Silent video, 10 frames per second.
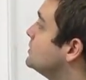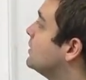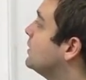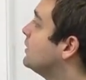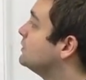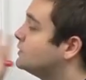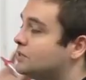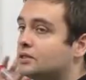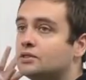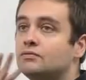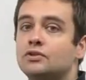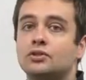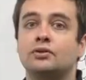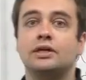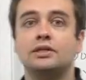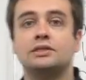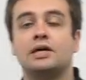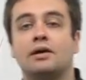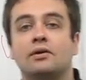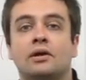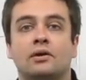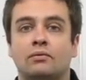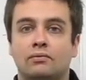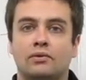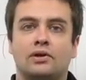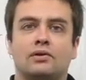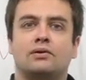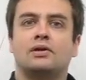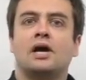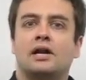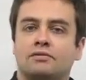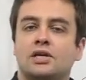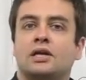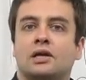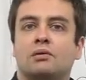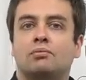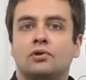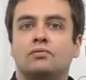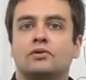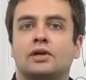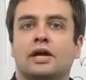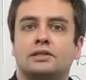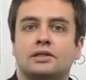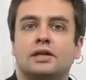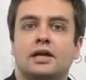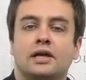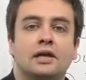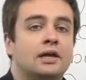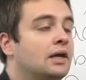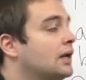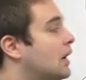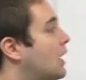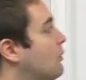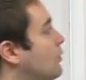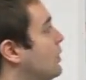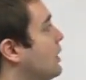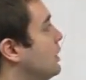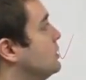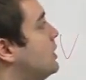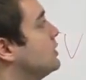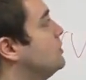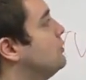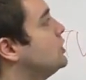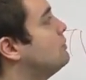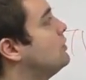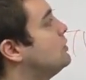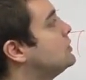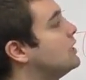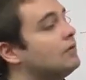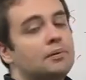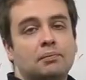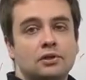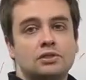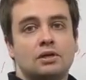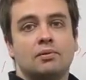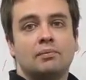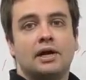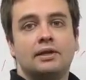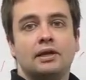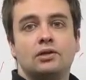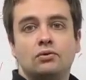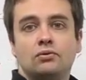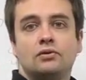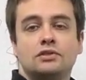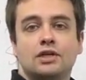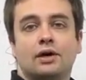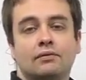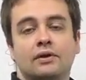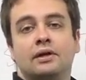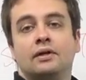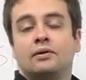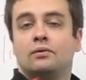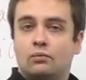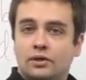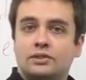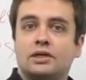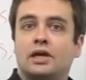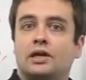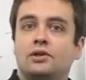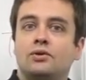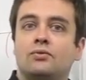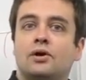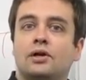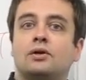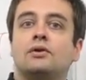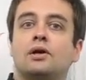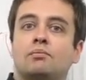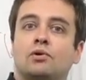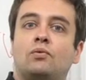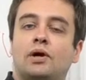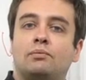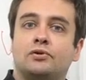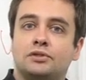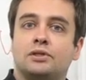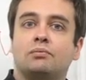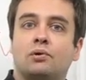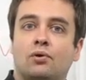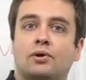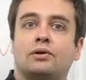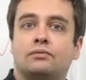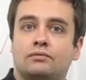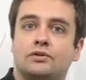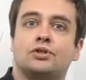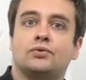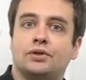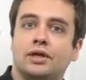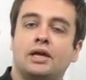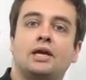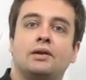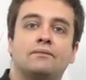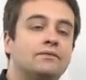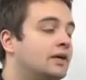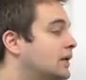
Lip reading: are our 6 visual aids that we're kind of taking a brief look at today. We're not going to talk too much about yourself, but please keep in mind that you yourself, once again, you are your #1 most important visual aid.